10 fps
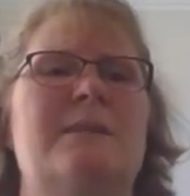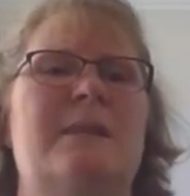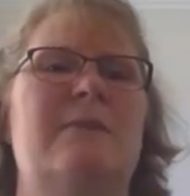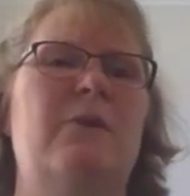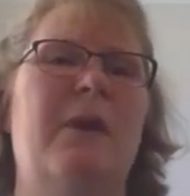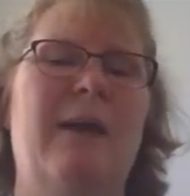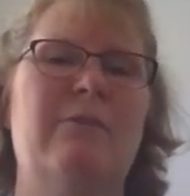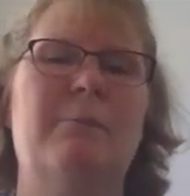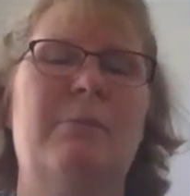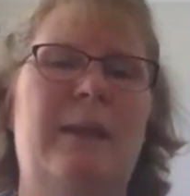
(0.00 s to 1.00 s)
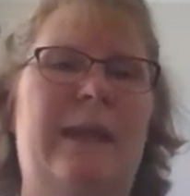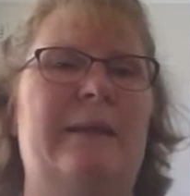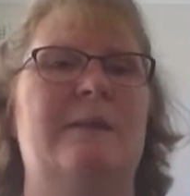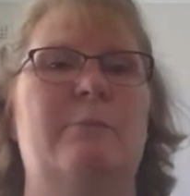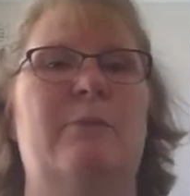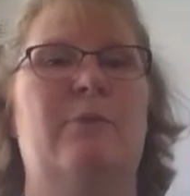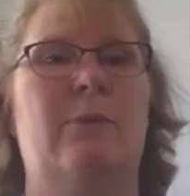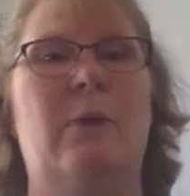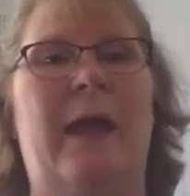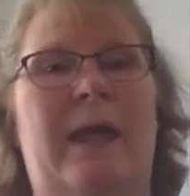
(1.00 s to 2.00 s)
and if you haven't planned it
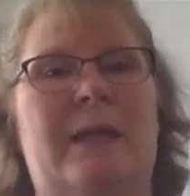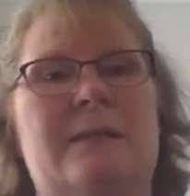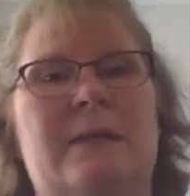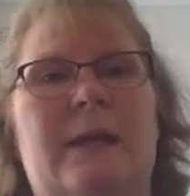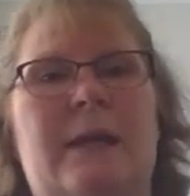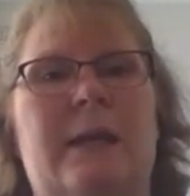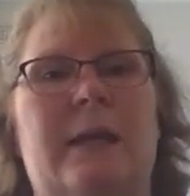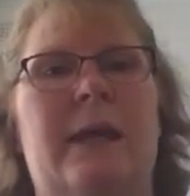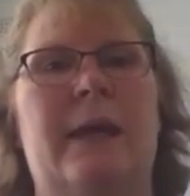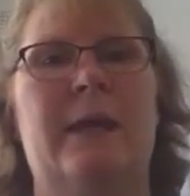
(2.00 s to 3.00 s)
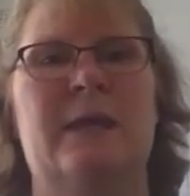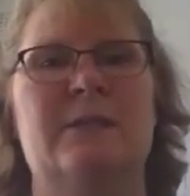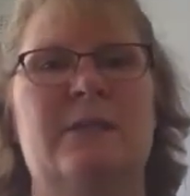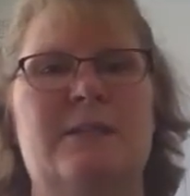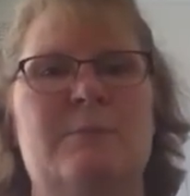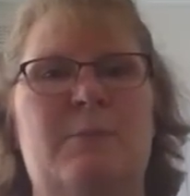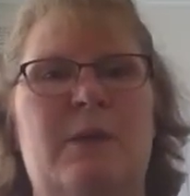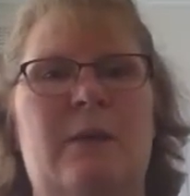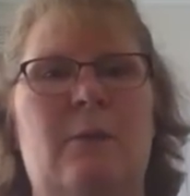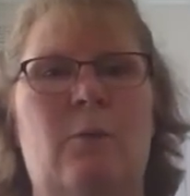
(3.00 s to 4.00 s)
beforehand, it can just
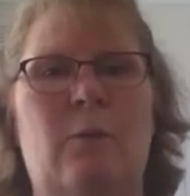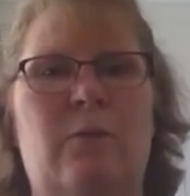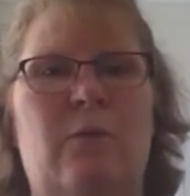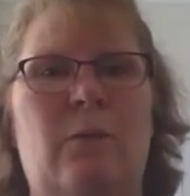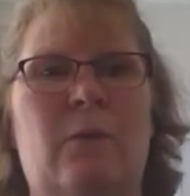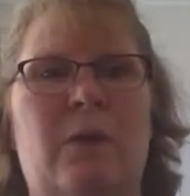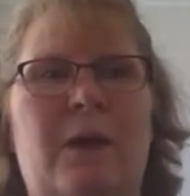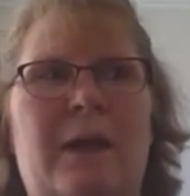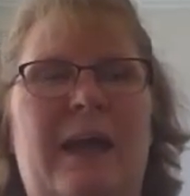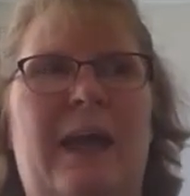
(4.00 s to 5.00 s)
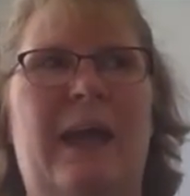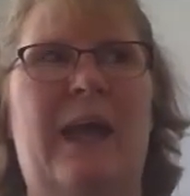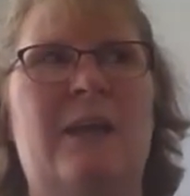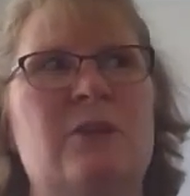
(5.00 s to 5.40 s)
be awful. And